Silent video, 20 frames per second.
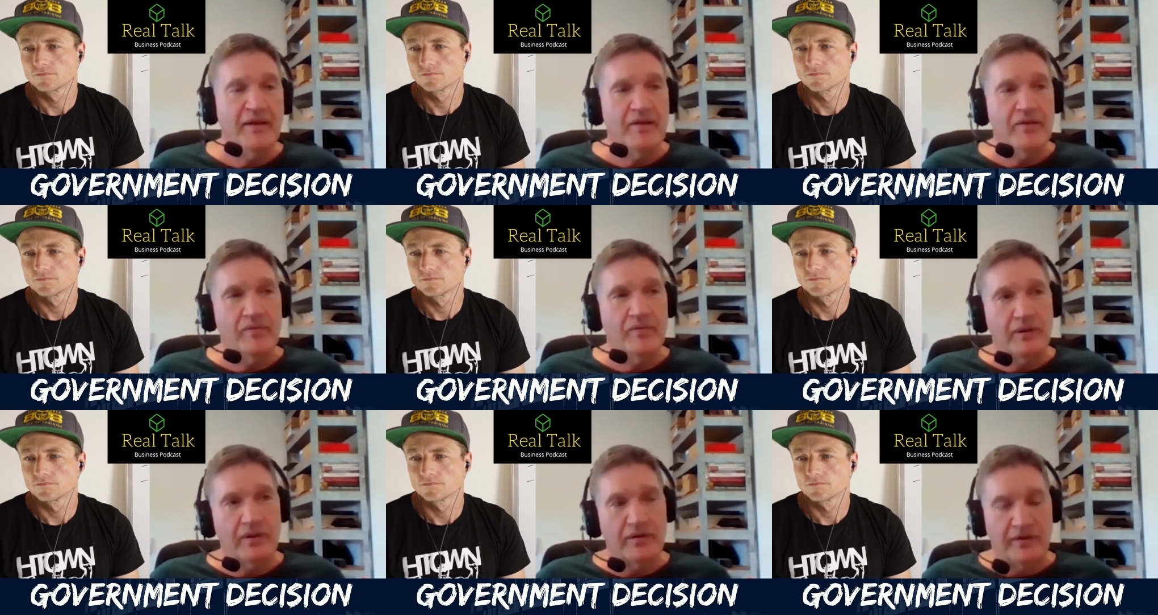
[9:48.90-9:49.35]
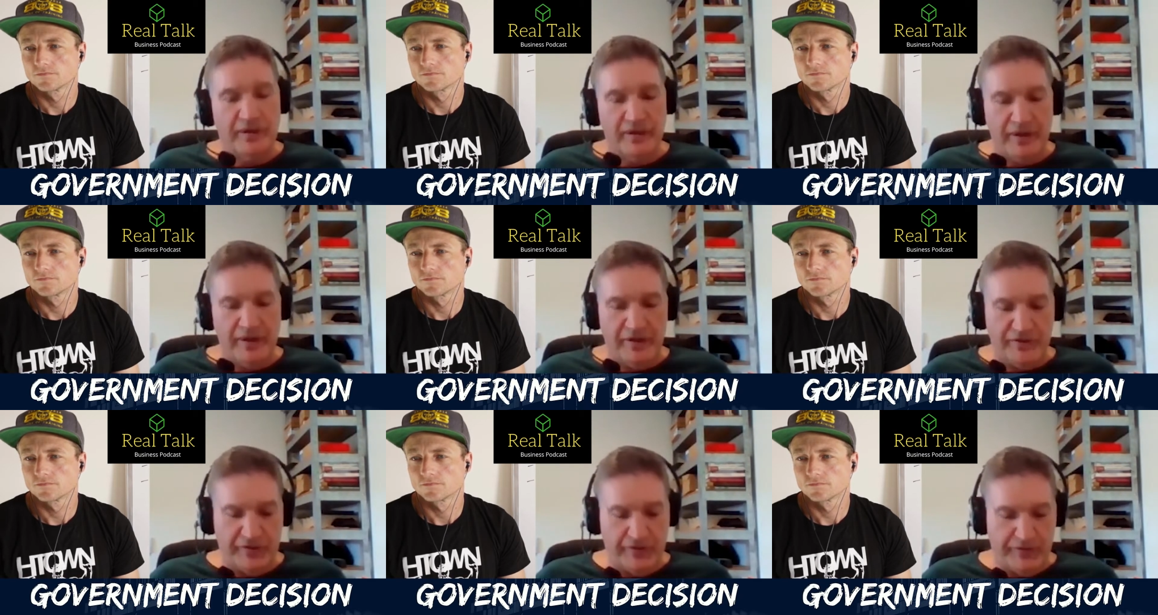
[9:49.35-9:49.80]
Speaker 1: Well,
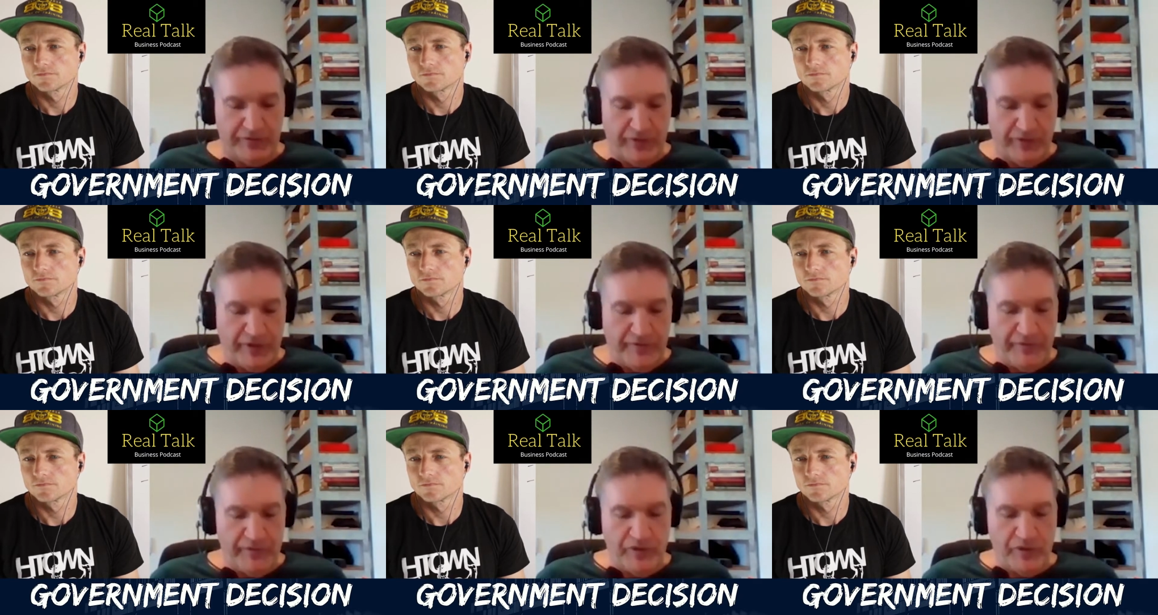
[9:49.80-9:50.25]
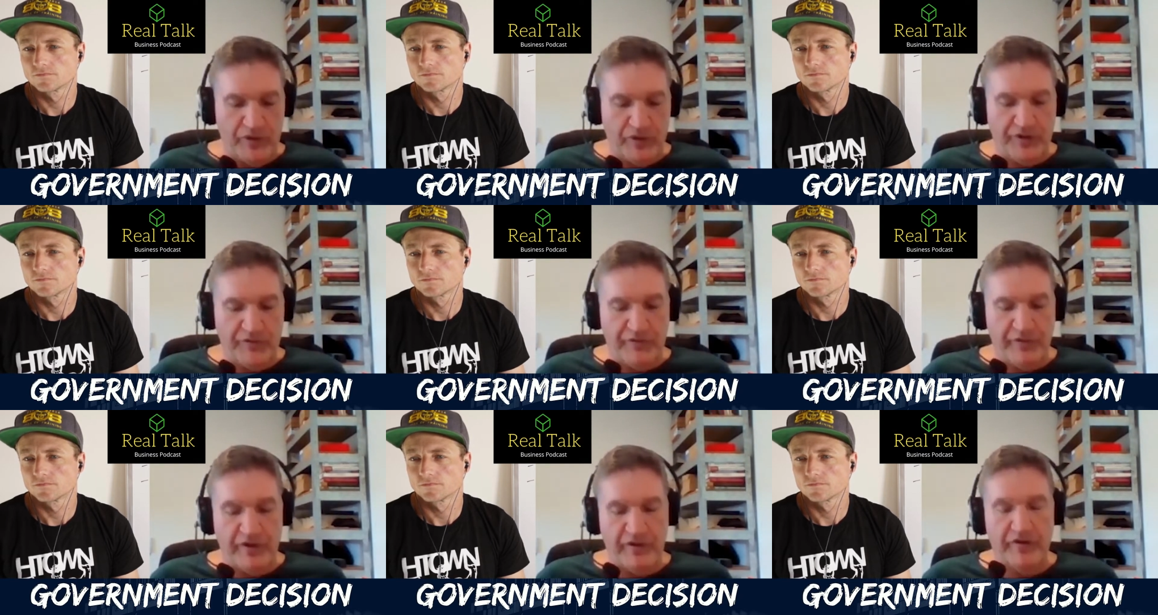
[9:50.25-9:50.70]
yes, if you have a look
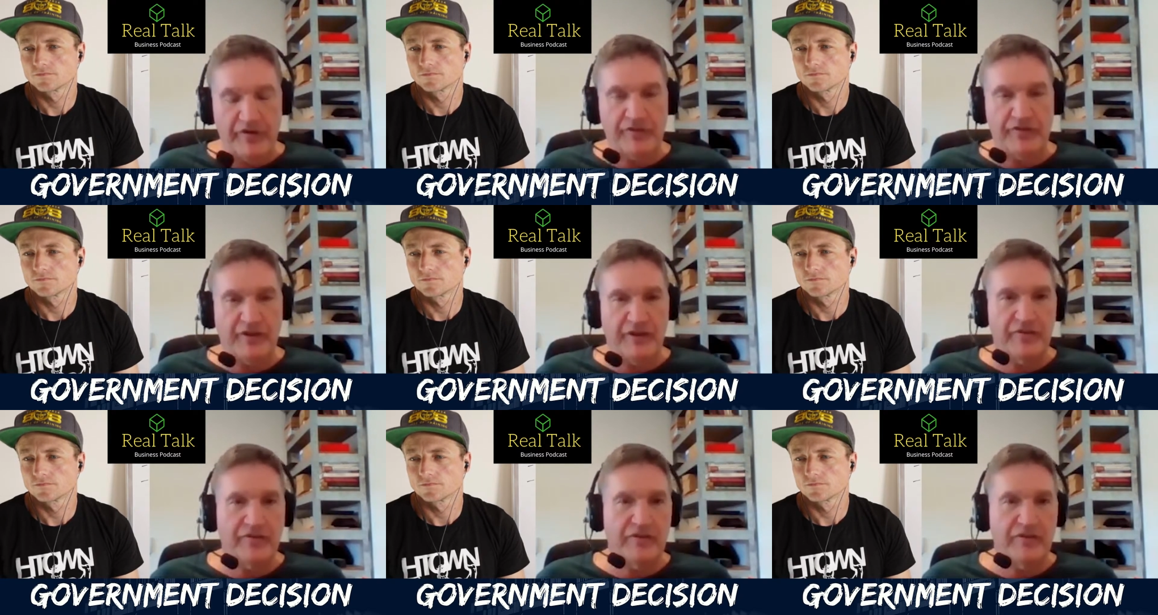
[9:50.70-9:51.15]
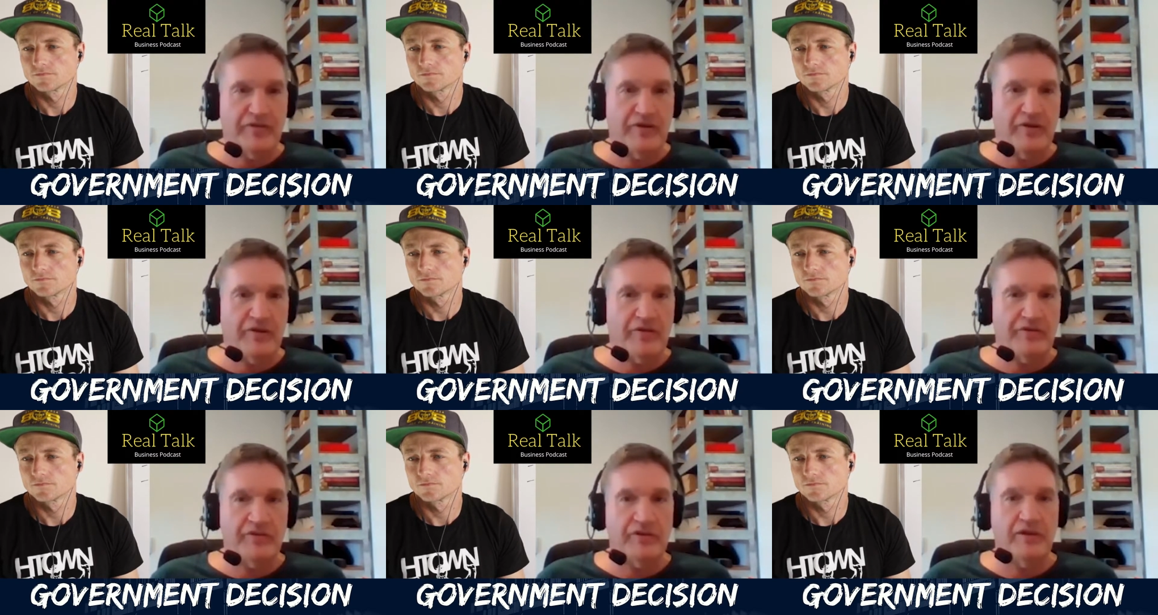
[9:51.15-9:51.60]
at the various sectors
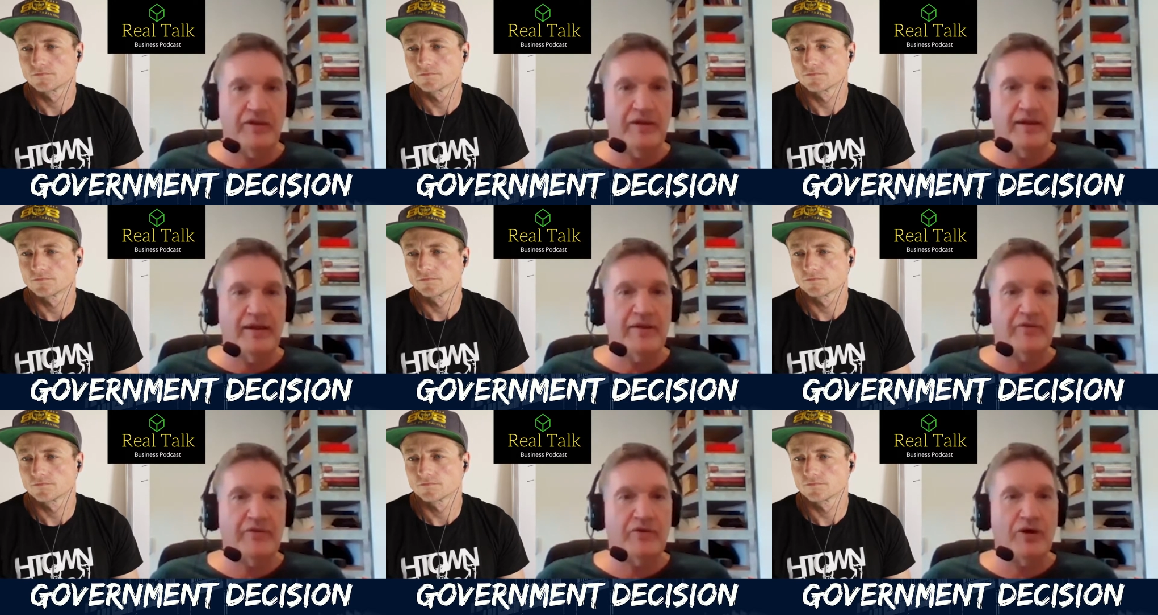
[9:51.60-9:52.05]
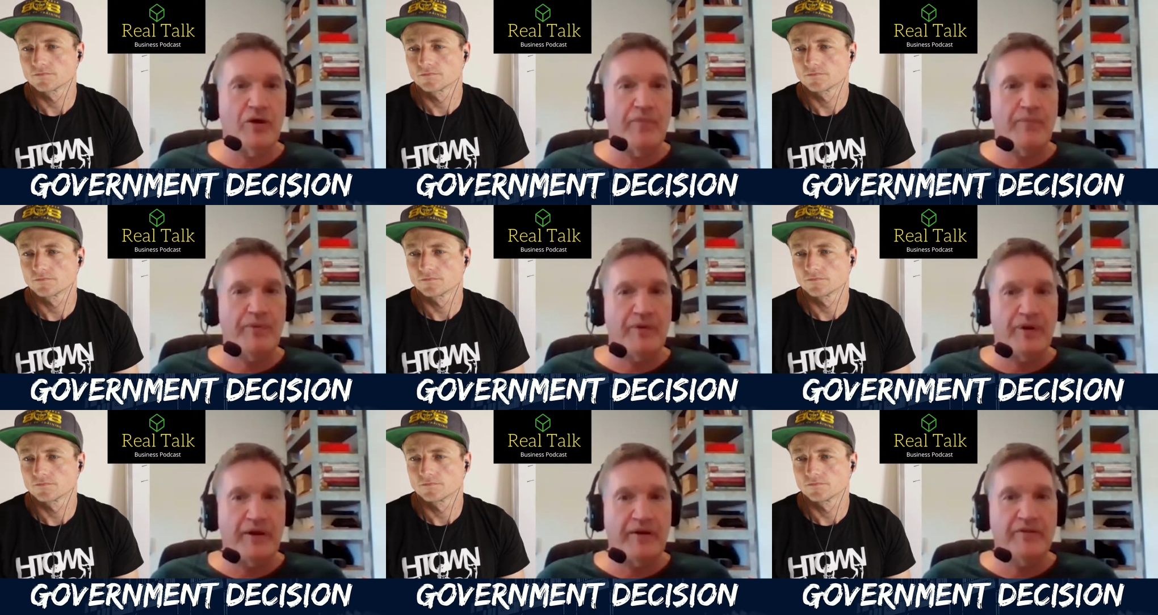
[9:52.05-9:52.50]
that are still allowed to
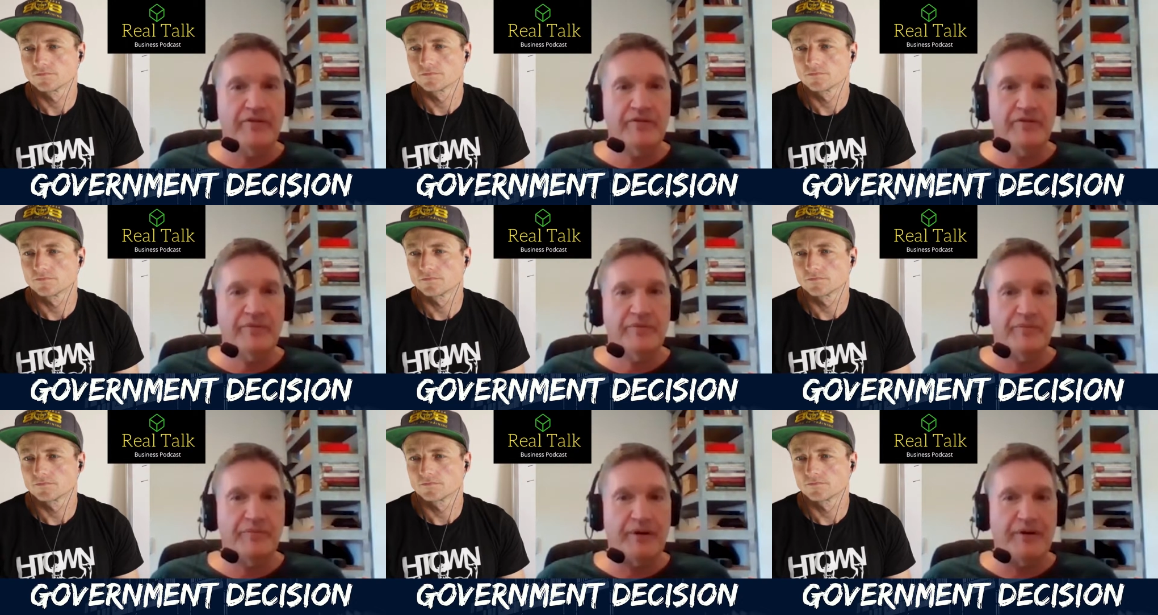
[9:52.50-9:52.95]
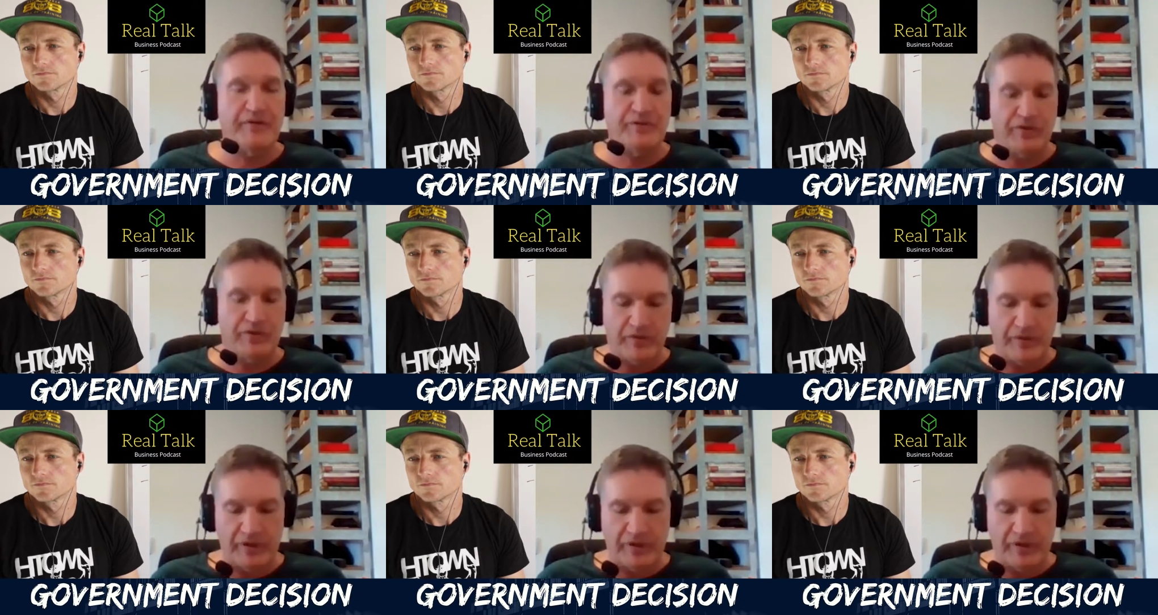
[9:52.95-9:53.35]
operate based on